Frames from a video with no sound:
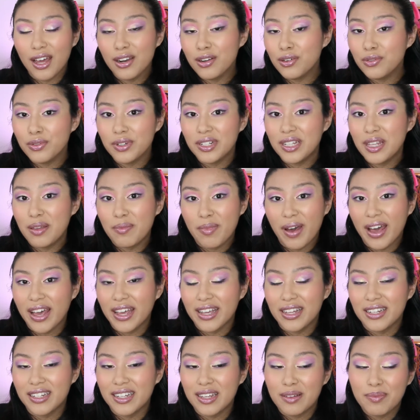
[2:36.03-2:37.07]
I don't really
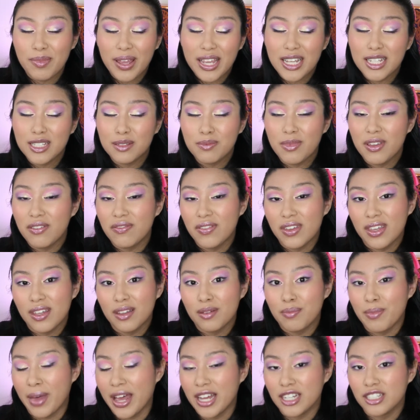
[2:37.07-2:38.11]
mind. It makes me
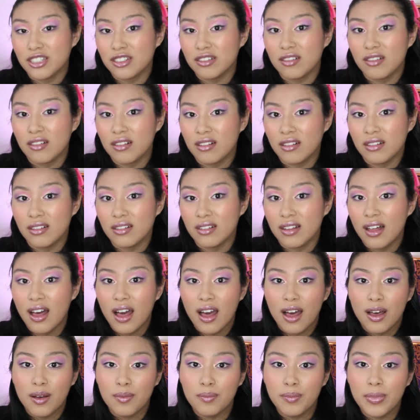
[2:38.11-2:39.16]
feel magical
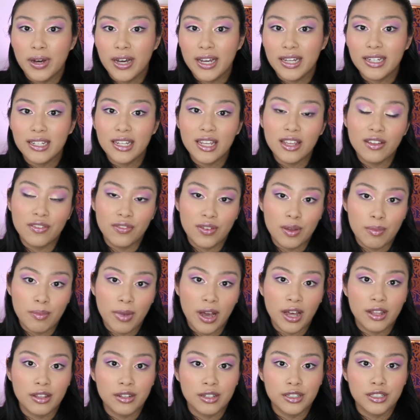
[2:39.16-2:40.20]
but if
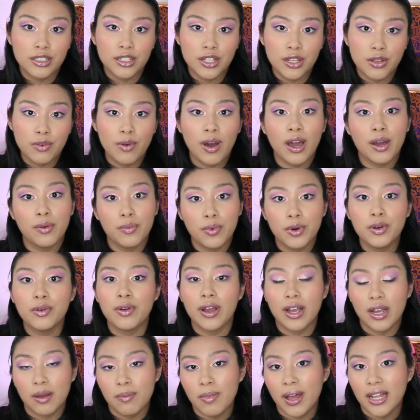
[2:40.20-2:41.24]
it bothers you, I would
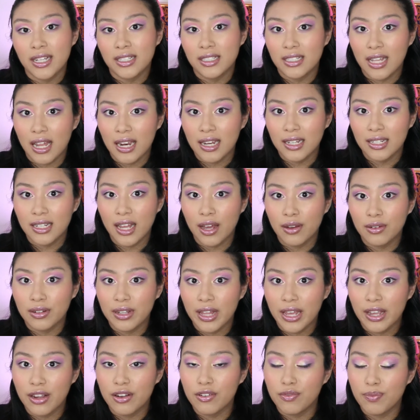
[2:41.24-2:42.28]
recommend setting down
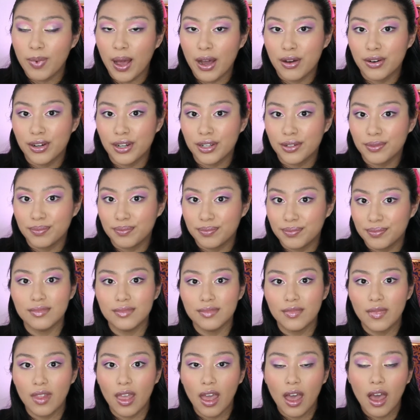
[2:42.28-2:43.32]
a layer of powder.
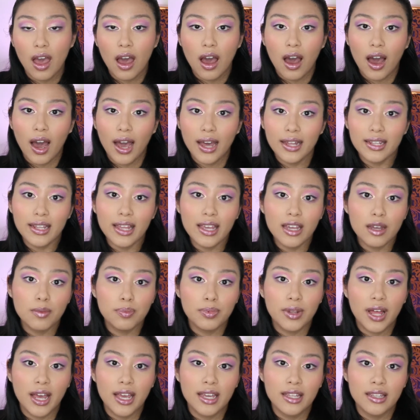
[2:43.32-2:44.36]
I like
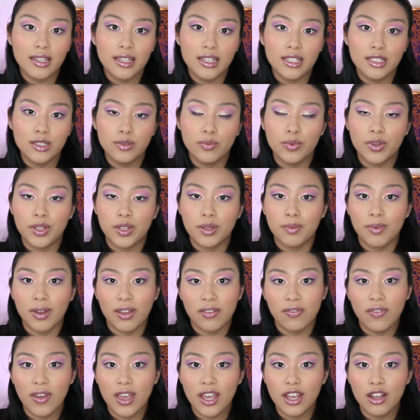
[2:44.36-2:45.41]
applying these with
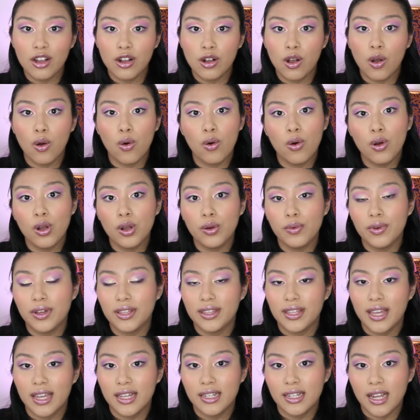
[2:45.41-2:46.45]
my finger or
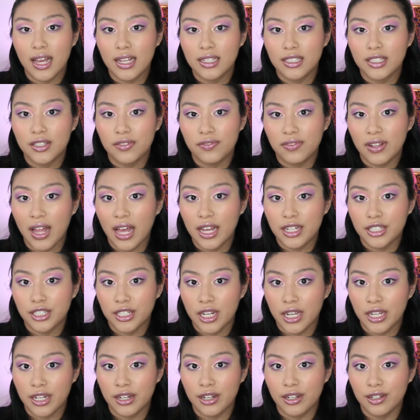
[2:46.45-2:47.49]
with a dense flat
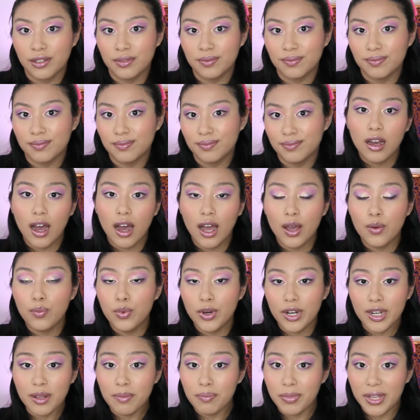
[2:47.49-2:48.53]
shader. I
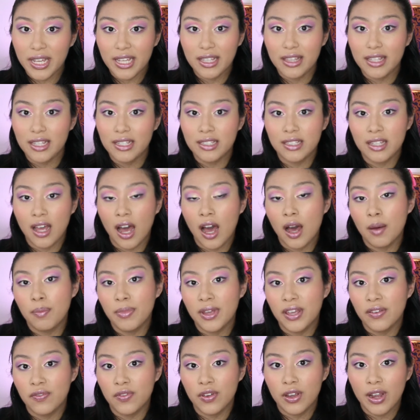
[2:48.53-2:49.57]
wouldn't pick these
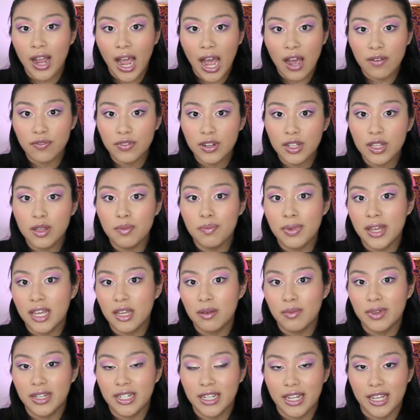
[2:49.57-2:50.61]
up if you're after the
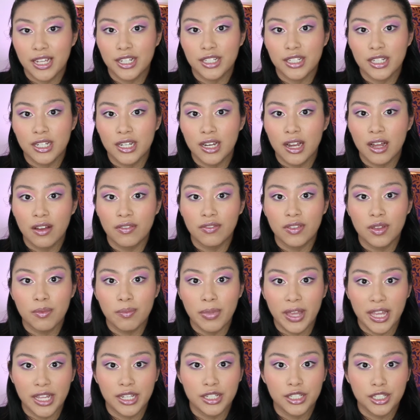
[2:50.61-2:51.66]
pigmentation of the
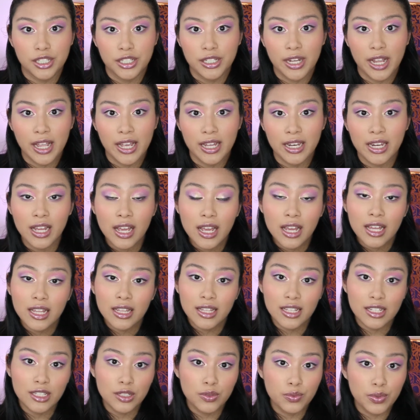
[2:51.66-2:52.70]
base shade.
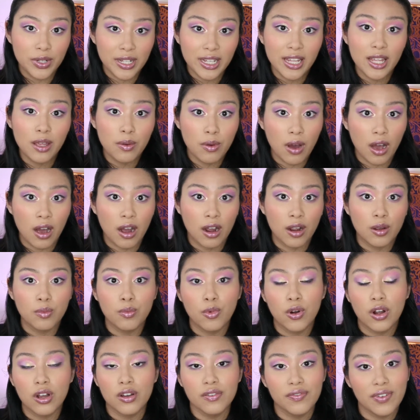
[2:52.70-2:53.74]
These really are
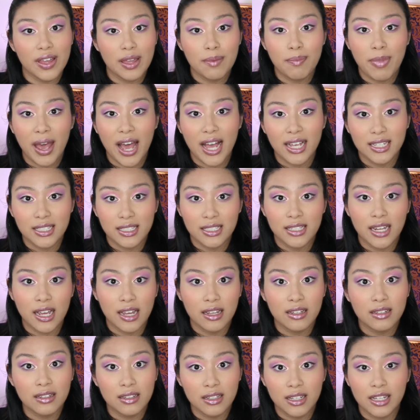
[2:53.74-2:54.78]
more of a
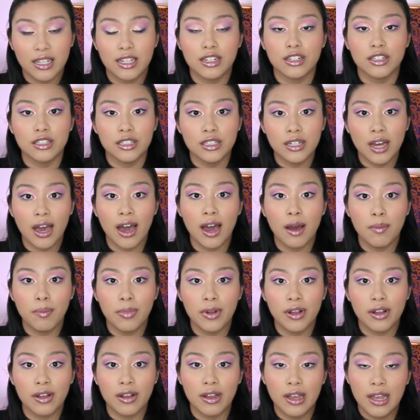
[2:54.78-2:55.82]
pastel glitter
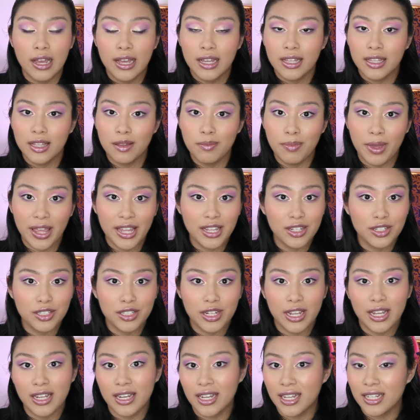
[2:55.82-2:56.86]
topper. The base
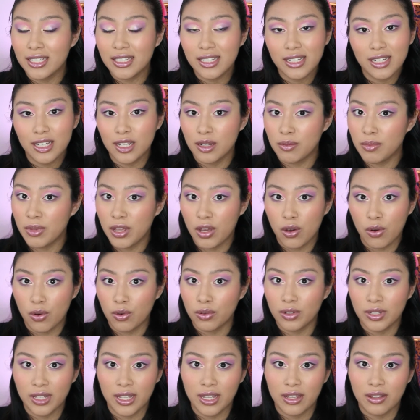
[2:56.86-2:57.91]
shade isn't going to be
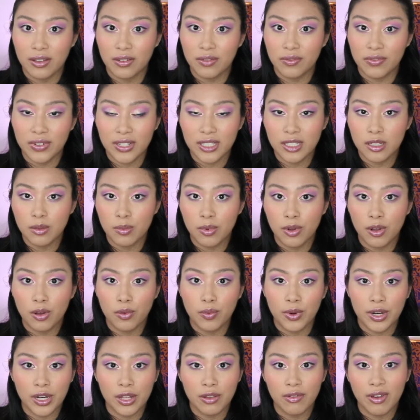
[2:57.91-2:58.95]
wholly
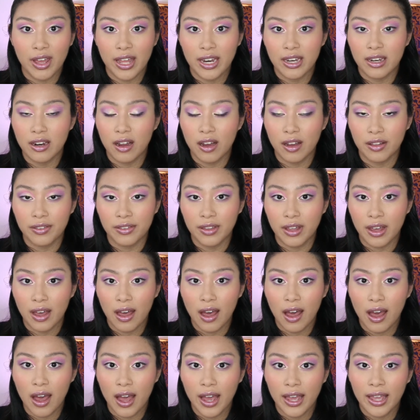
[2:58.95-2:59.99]
visible when you get it on the
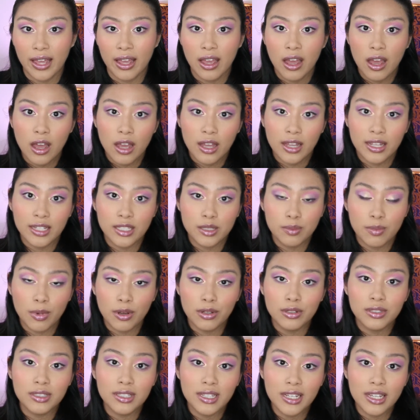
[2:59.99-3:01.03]
eye. It's
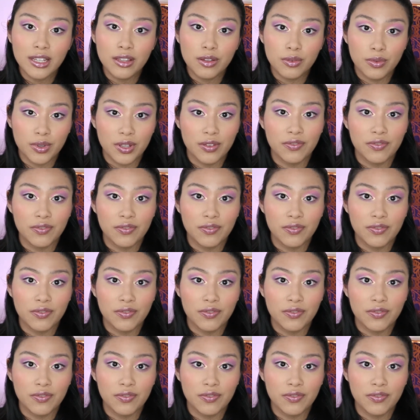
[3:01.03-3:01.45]
mostly the